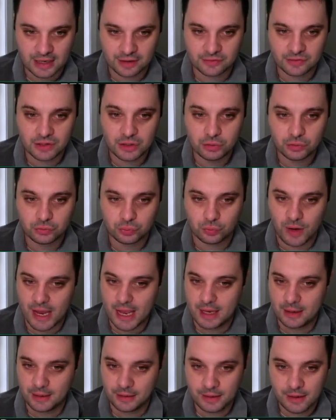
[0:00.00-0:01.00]
Ezekiel
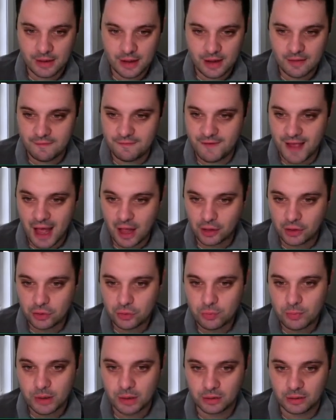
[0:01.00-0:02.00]
Durant, a value
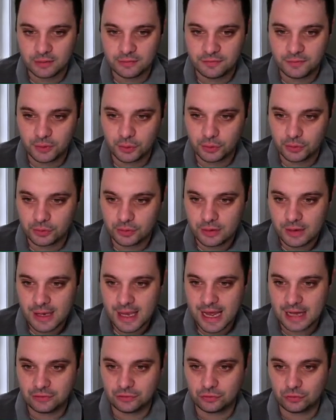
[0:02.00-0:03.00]
middle infielder
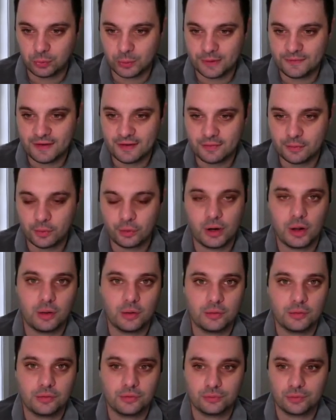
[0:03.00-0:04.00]
at just
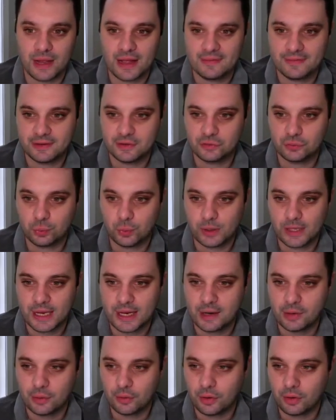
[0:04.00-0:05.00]
$2,500 in DraftKings,
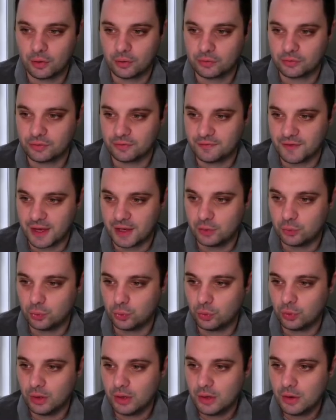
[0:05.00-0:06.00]
$2,800 on
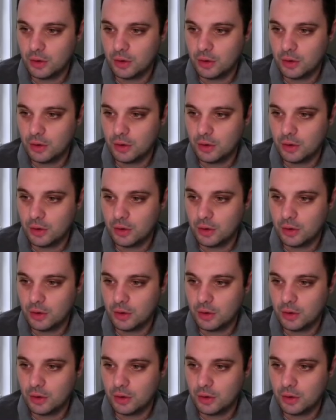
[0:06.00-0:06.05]
FanDuel.